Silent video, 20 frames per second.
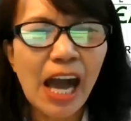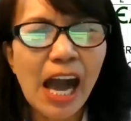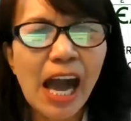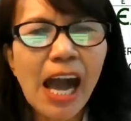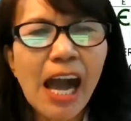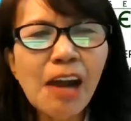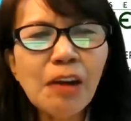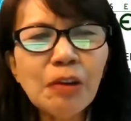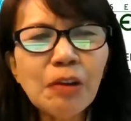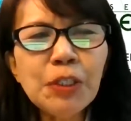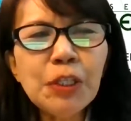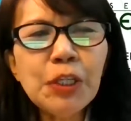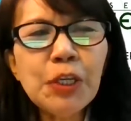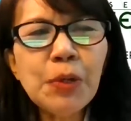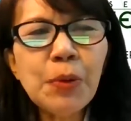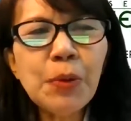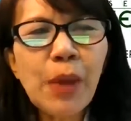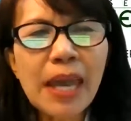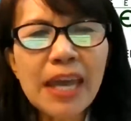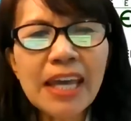How do
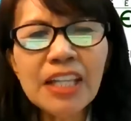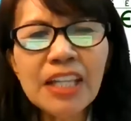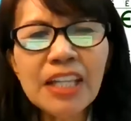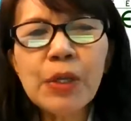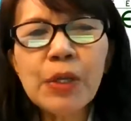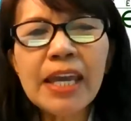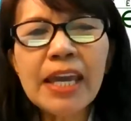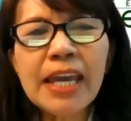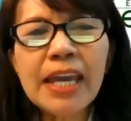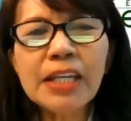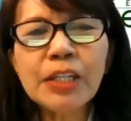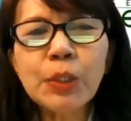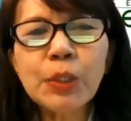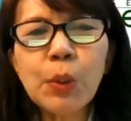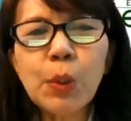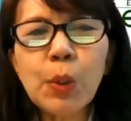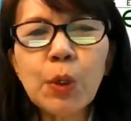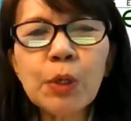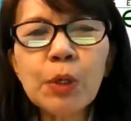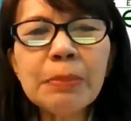you
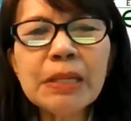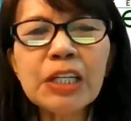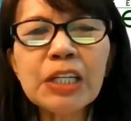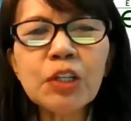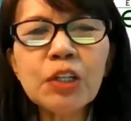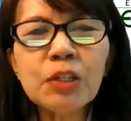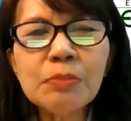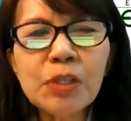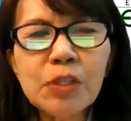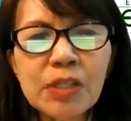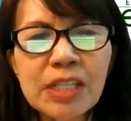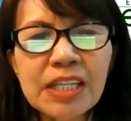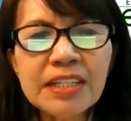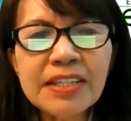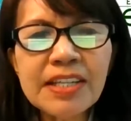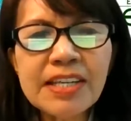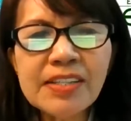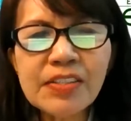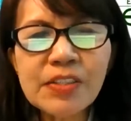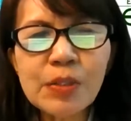educate urban
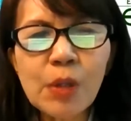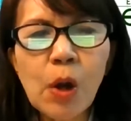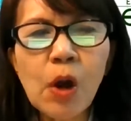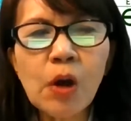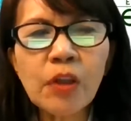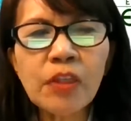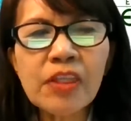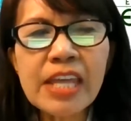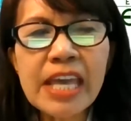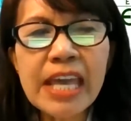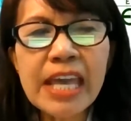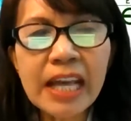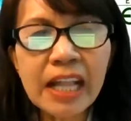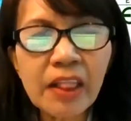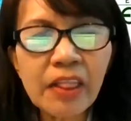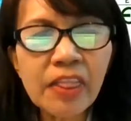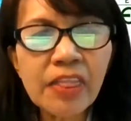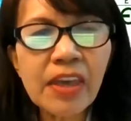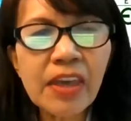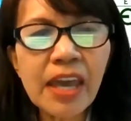communities on the
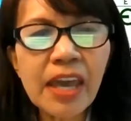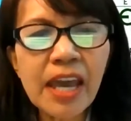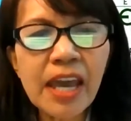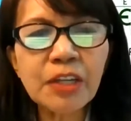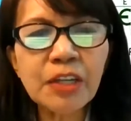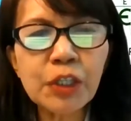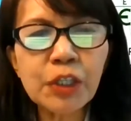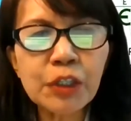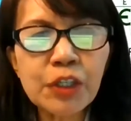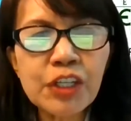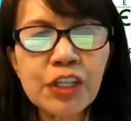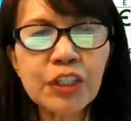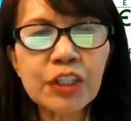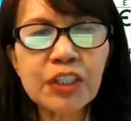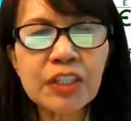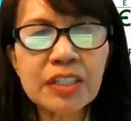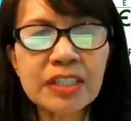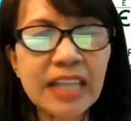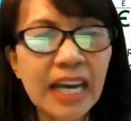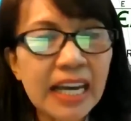healthy and
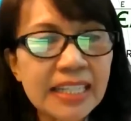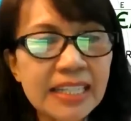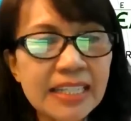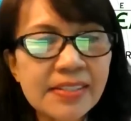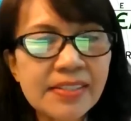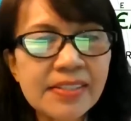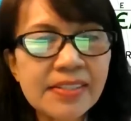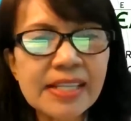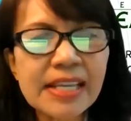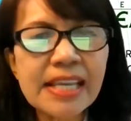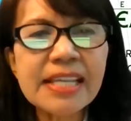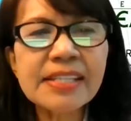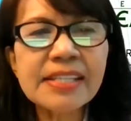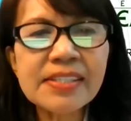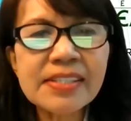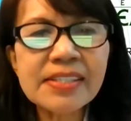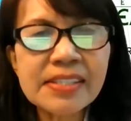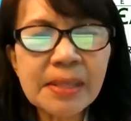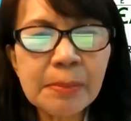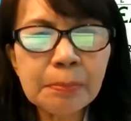nutritious diets in
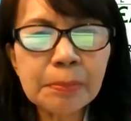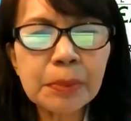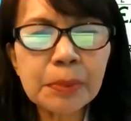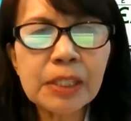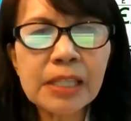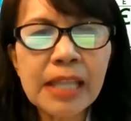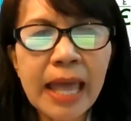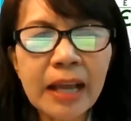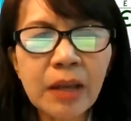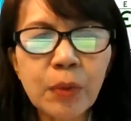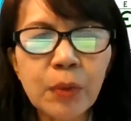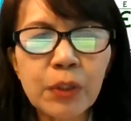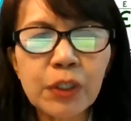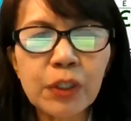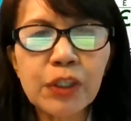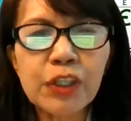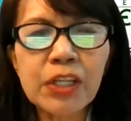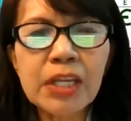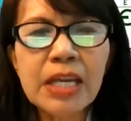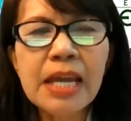simple
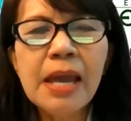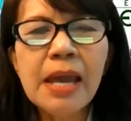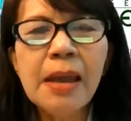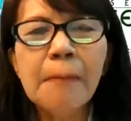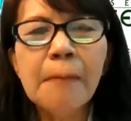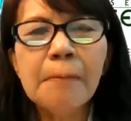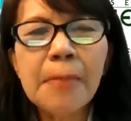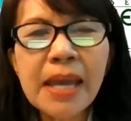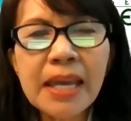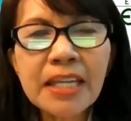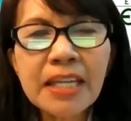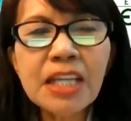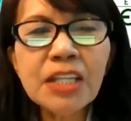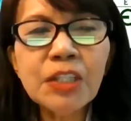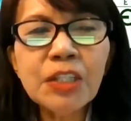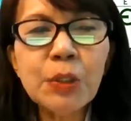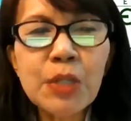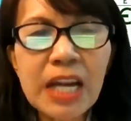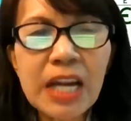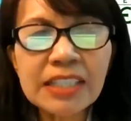language? Many
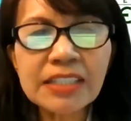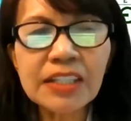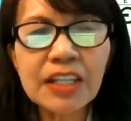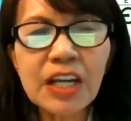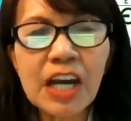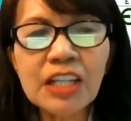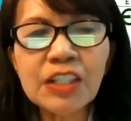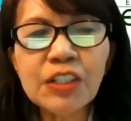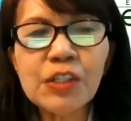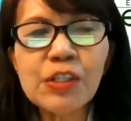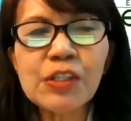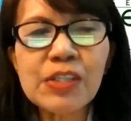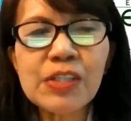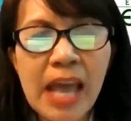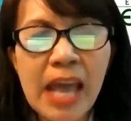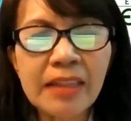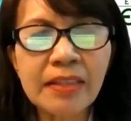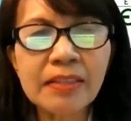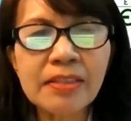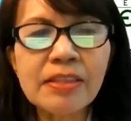do not
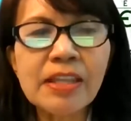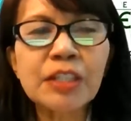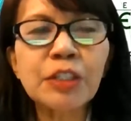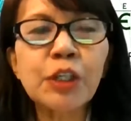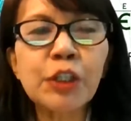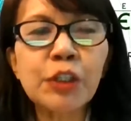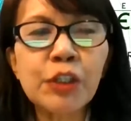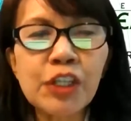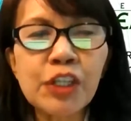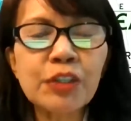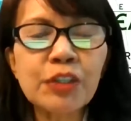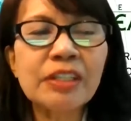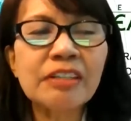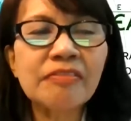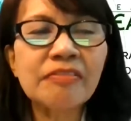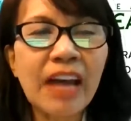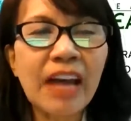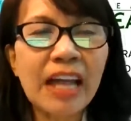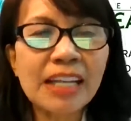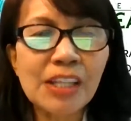understand the
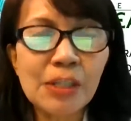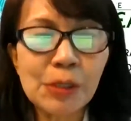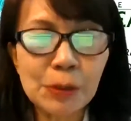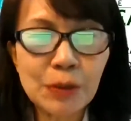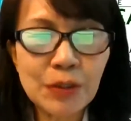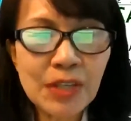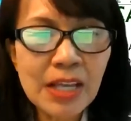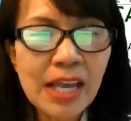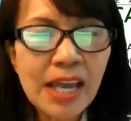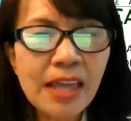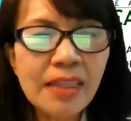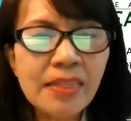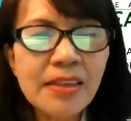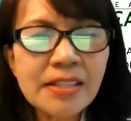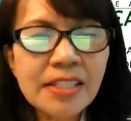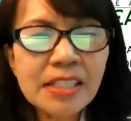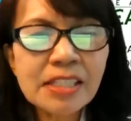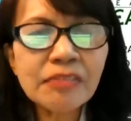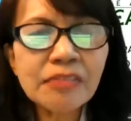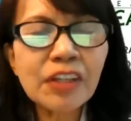nutritional values.
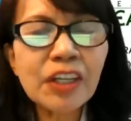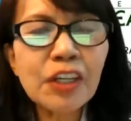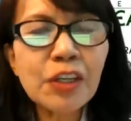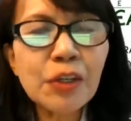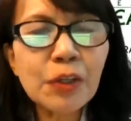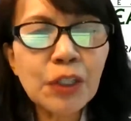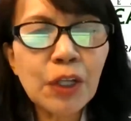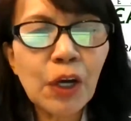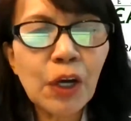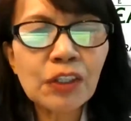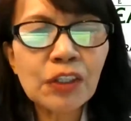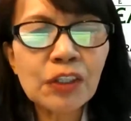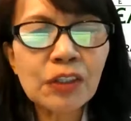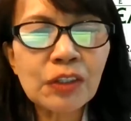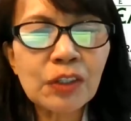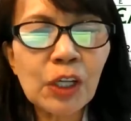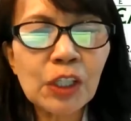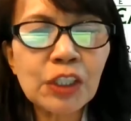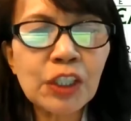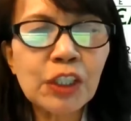This is for you, Doc
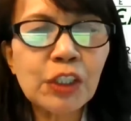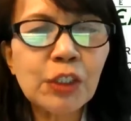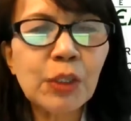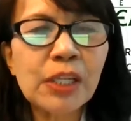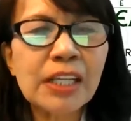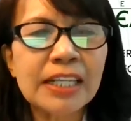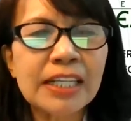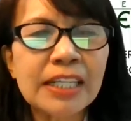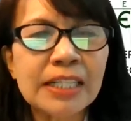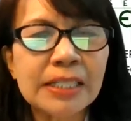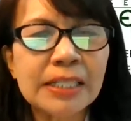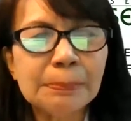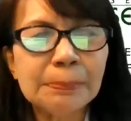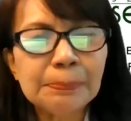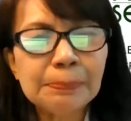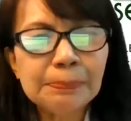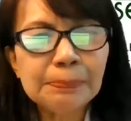Dr. Julian.